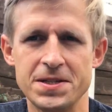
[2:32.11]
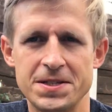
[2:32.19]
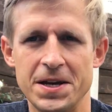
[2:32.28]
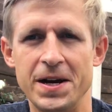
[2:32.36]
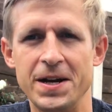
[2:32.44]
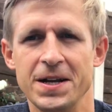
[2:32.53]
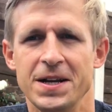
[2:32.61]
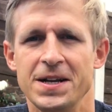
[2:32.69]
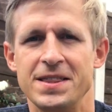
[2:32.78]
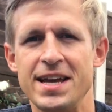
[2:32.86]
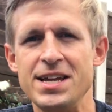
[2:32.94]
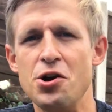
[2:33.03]
inside
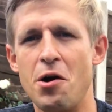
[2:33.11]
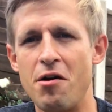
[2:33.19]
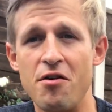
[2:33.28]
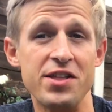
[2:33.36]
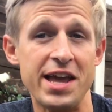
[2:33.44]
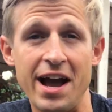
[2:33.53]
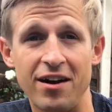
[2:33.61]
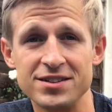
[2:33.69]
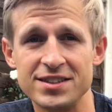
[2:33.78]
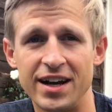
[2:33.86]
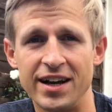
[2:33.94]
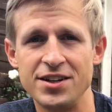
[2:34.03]
than you are on the
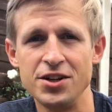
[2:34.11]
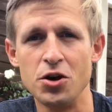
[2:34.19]
outside.